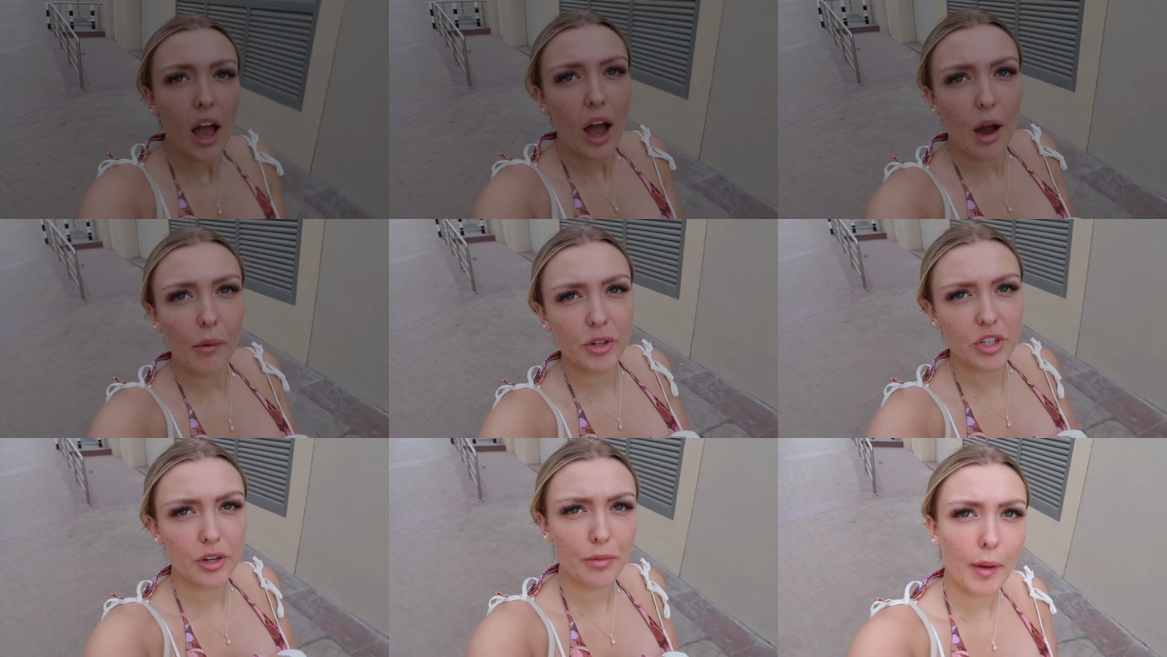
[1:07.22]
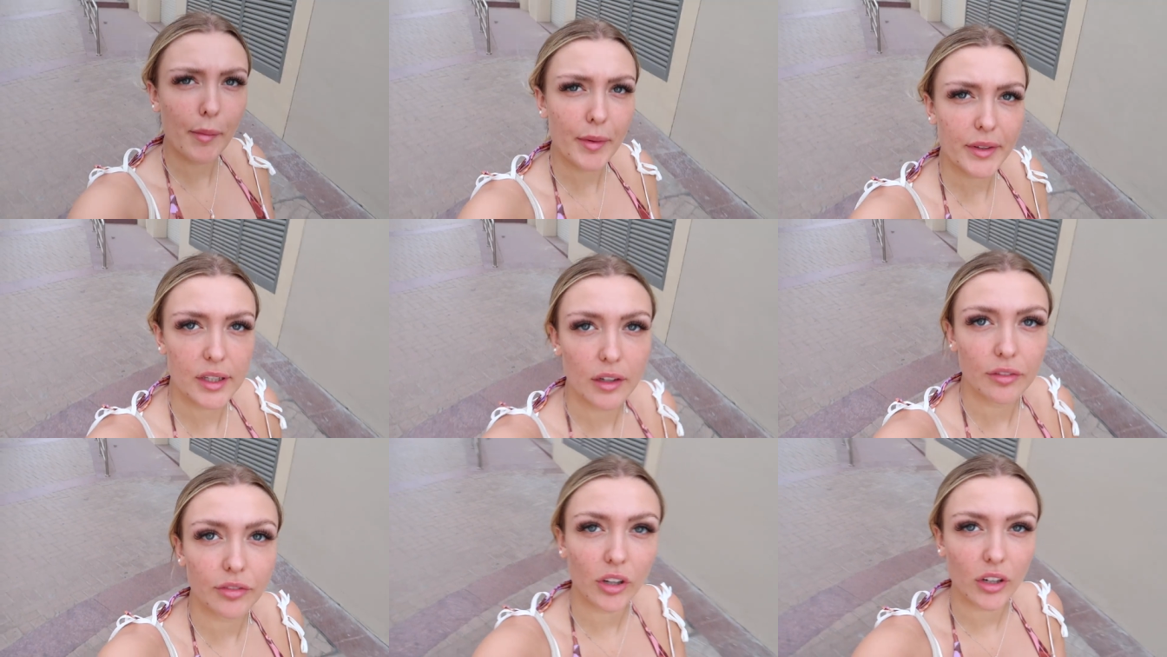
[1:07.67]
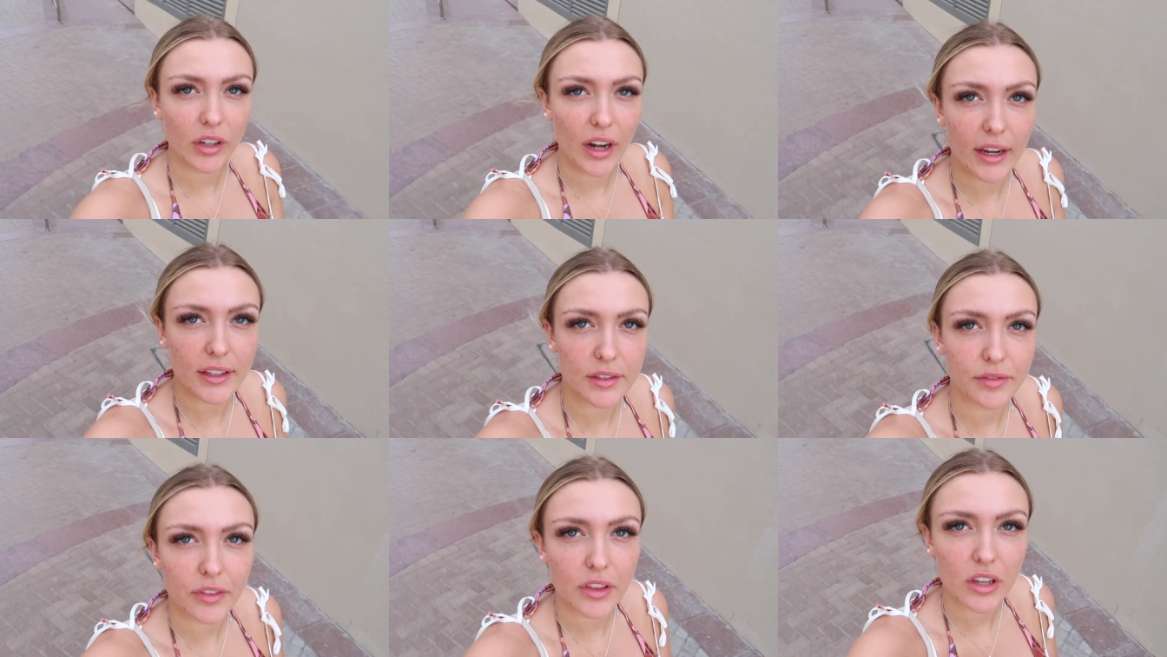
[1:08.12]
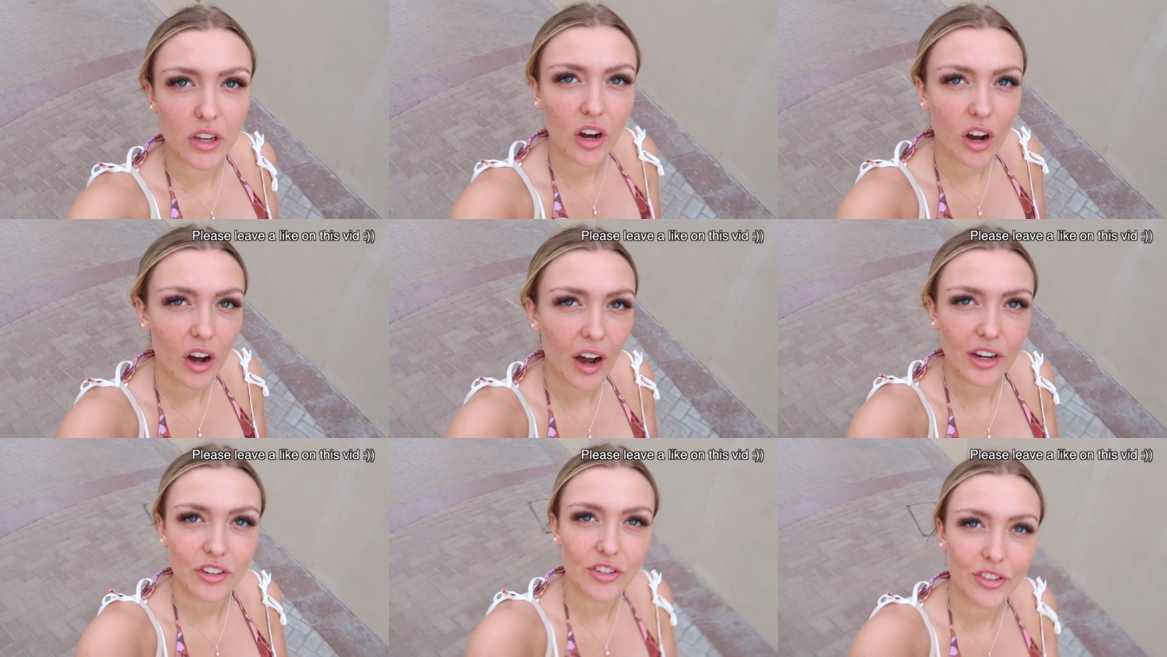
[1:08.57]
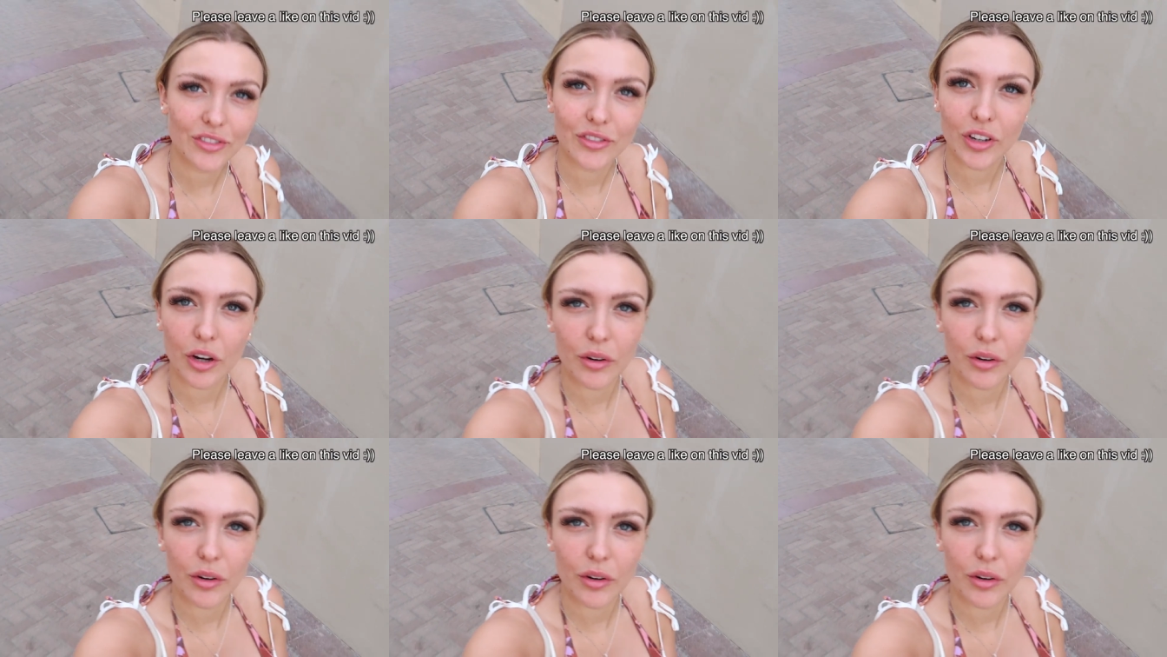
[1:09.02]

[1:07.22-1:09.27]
I wish I made myself look nice for the yacht. I just